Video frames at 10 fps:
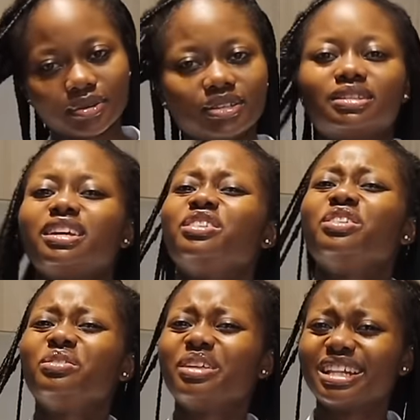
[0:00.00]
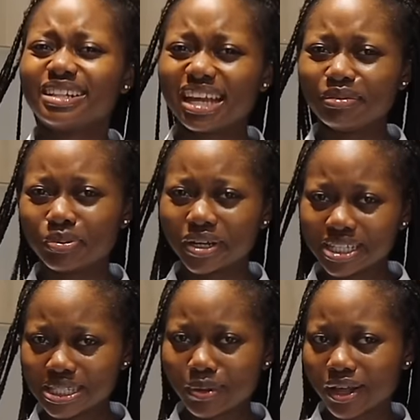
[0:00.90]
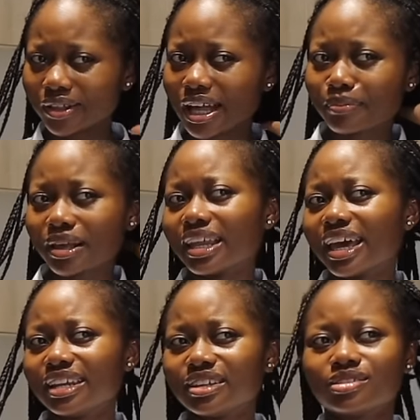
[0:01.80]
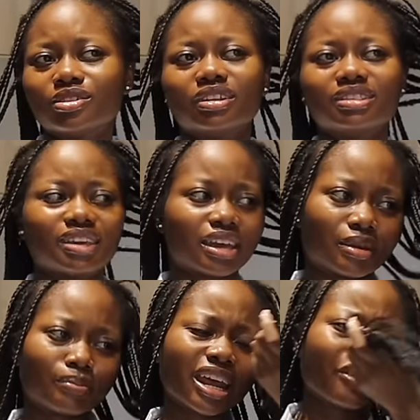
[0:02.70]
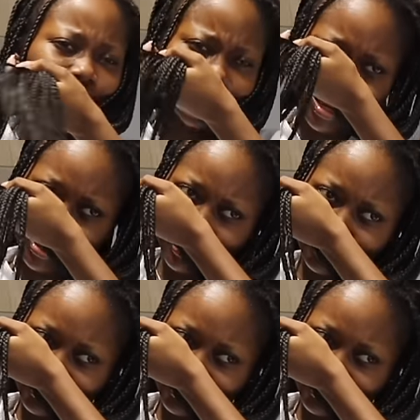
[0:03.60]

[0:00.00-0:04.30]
to say, you know that braid smell, I'm glad it's not there. But I feel like,